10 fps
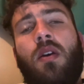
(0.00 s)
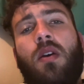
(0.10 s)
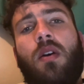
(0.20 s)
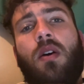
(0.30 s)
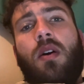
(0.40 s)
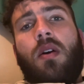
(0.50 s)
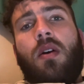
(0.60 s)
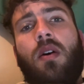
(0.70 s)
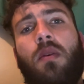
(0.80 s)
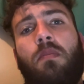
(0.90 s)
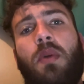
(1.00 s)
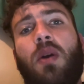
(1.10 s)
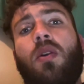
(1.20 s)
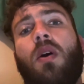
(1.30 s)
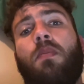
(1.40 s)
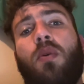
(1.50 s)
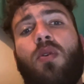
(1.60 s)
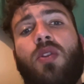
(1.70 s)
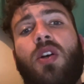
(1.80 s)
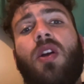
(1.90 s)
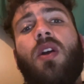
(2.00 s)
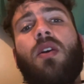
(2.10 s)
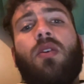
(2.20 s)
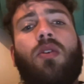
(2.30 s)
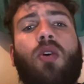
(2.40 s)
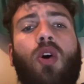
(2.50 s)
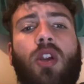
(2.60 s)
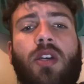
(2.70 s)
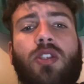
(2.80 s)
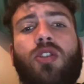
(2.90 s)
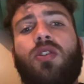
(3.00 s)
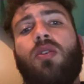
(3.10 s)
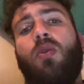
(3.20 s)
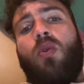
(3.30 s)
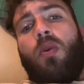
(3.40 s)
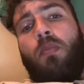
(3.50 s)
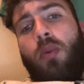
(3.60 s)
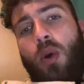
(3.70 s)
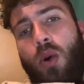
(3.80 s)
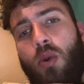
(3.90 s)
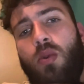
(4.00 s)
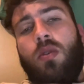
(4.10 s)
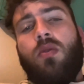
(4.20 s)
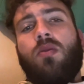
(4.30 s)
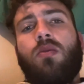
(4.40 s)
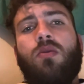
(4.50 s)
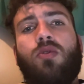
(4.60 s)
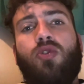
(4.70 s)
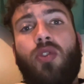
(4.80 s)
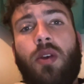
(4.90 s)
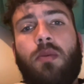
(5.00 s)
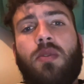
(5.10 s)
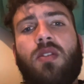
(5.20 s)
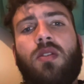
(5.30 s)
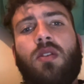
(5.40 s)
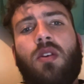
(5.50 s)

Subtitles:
build upon their college or pro dreams